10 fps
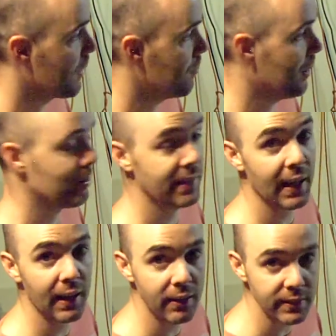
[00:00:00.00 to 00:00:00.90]
paper
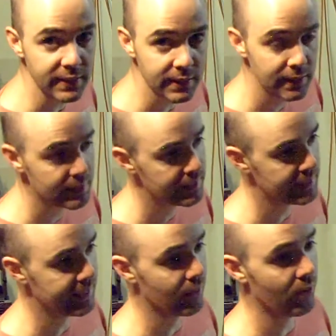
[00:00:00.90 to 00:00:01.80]
towels to
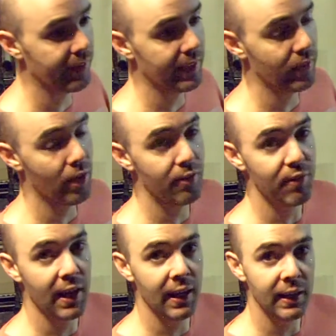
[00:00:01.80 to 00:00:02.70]
get all that off,
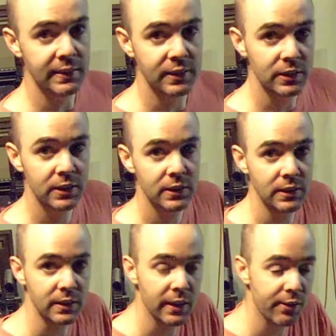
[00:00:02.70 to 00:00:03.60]
and I just couldn't
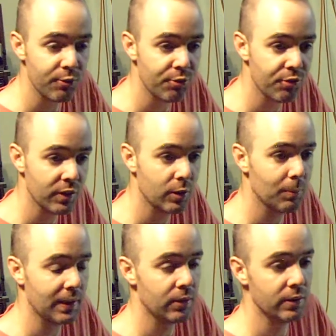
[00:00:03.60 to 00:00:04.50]
cut the film. I
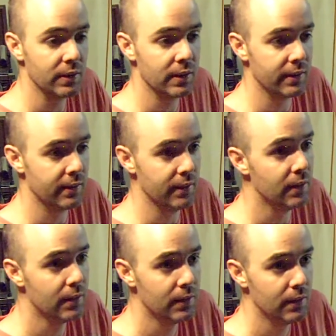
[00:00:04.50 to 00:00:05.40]
couldn't cut the
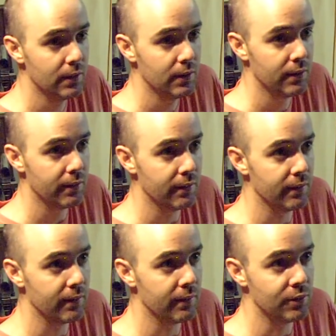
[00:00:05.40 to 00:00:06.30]

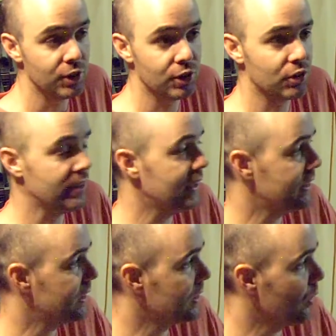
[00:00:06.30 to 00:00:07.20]
streaks,
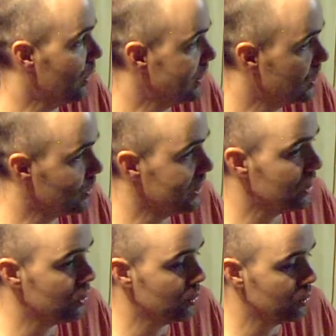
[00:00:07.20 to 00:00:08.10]
so I switched
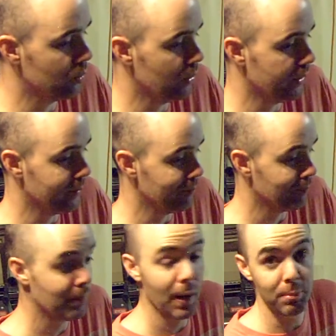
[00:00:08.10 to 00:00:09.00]
to
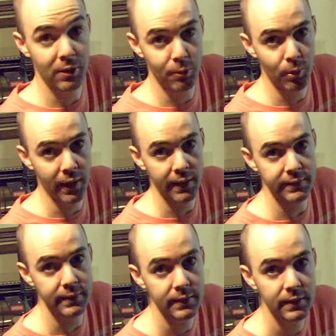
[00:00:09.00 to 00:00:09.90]
popular brand
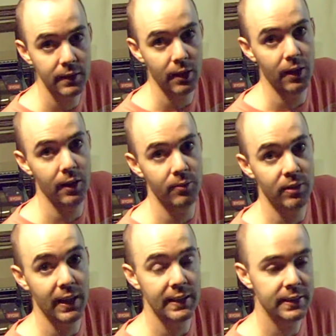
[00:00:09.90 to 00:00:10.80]

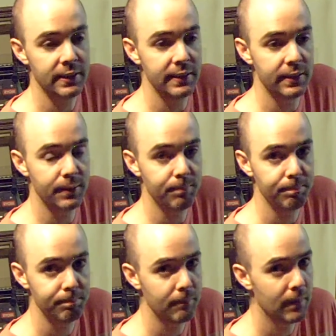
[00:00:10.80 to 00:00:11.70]
glass cleaner.
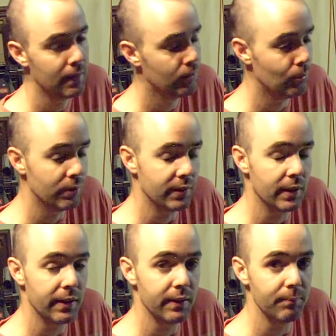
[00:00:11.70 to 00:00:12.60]
Wouldn't
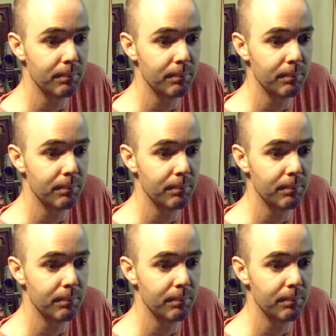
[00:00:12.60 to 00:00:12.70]
cut it.